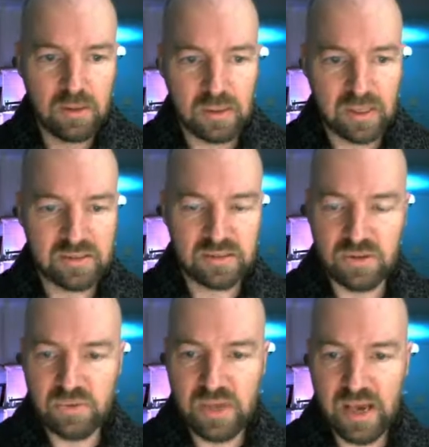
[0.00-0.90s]
let's
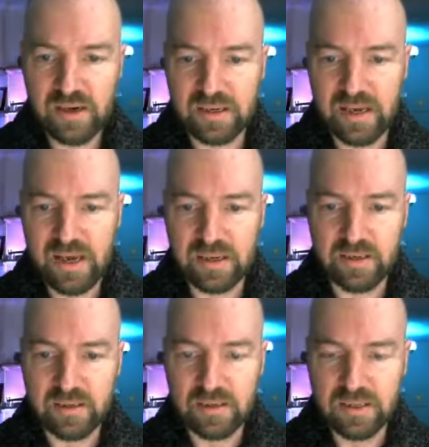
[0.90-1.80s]
do that
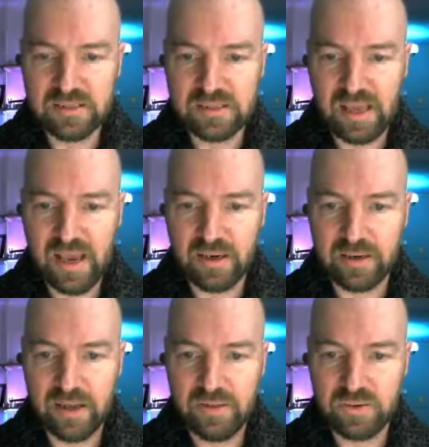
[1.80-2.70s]
again. Let's add
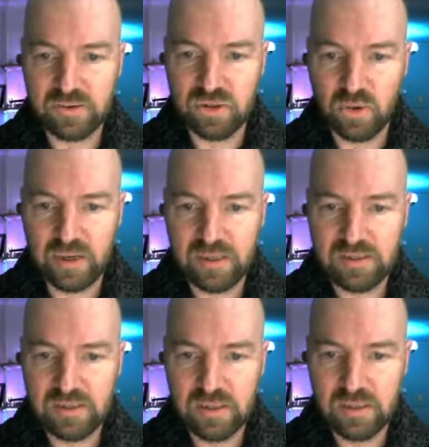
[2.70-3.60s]
another
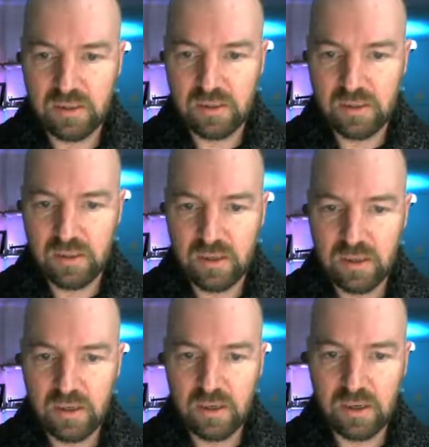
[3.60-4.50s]
joint.
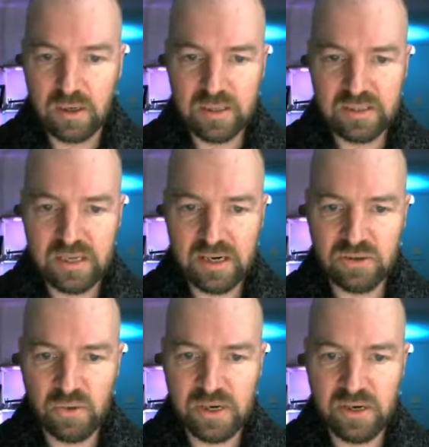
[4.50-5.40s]
Let's add a
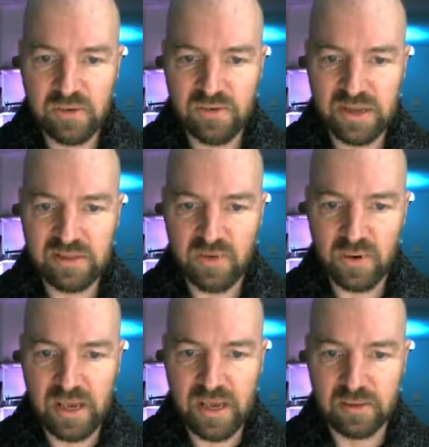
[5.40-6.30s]
joint here at the
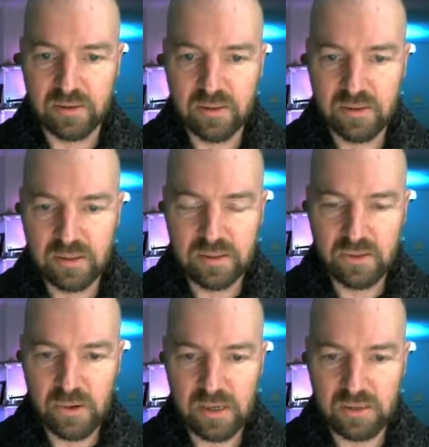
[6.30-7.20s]
very end. Let's
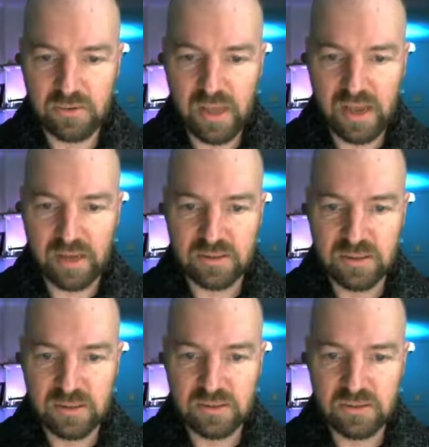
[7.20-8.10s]
go ahead and do that.
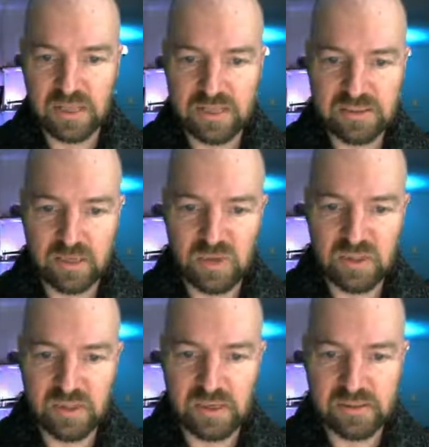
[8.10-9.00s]
So that's going to be
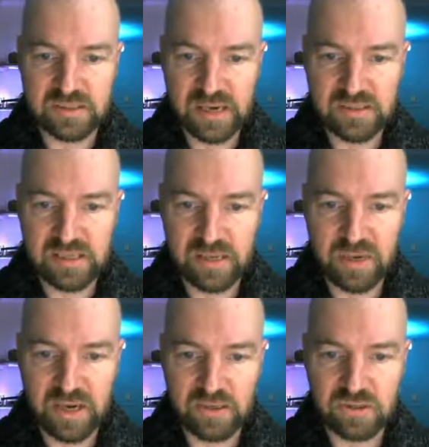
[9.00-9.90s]
the exact same
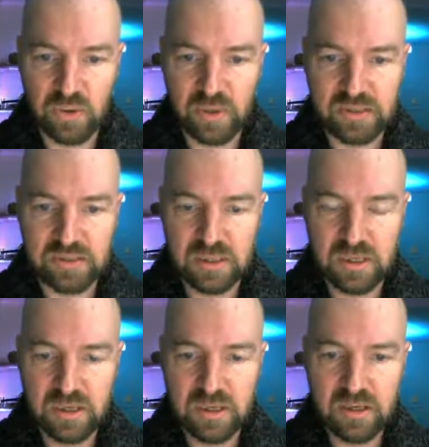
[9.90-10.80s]
kind of joint.
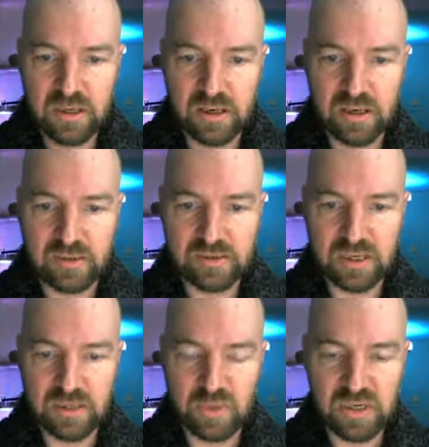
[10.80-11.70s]
It's
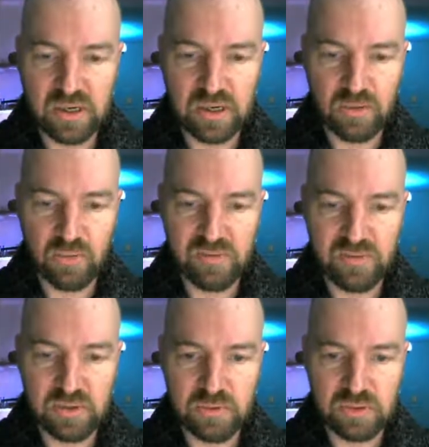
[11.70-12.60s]
going to be a
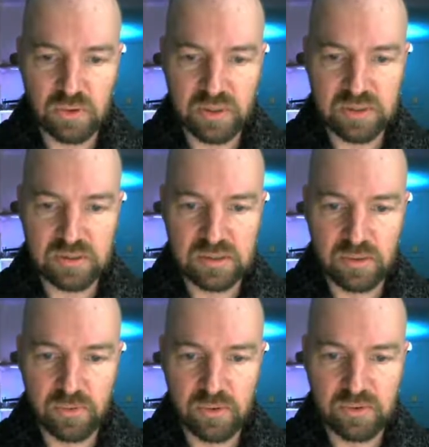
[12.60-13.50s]
revolute joint. It's going
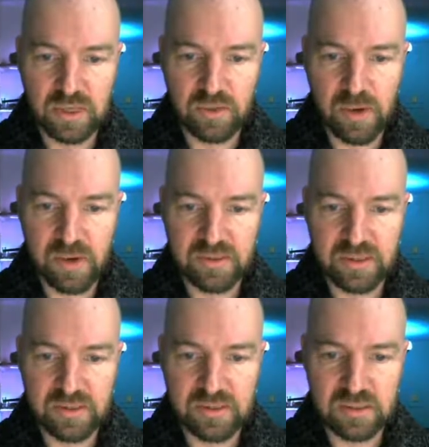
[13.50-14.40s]
to rotate around
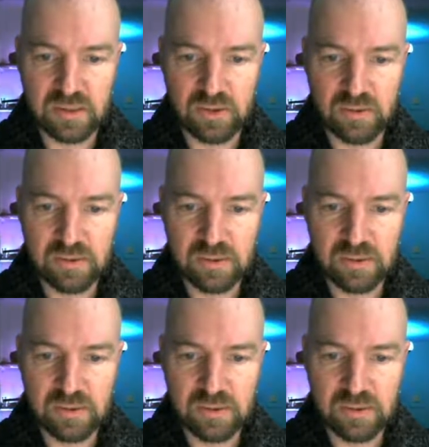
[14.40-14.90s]
on this little,